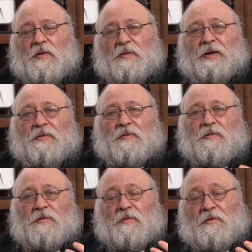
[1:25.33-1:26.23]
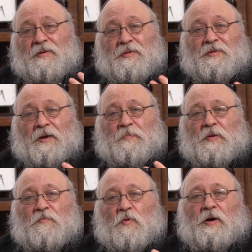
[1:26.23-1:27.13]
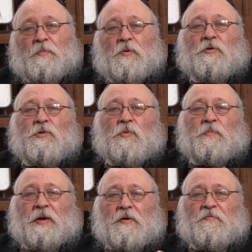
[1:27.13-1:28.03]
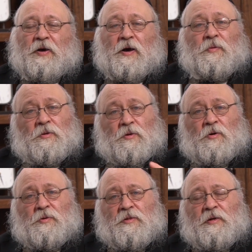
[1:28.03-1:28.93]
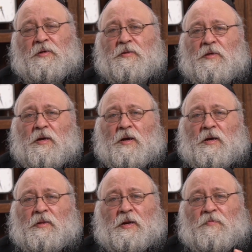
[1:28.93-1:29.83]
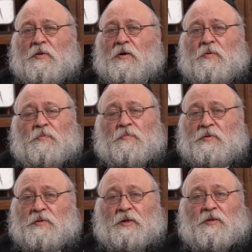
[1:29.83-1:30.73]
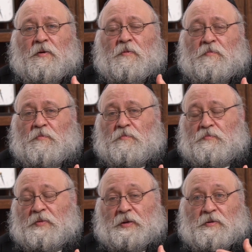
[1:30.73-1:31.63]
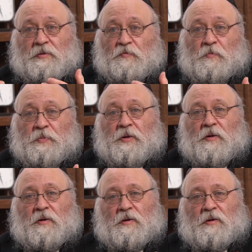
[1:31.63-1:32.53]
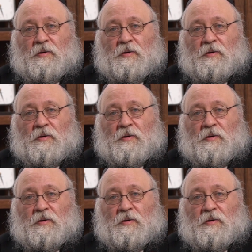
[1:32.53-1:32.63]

That's an example of why a person would make a vow. And the Torah says that even though there's nothing that is forbidden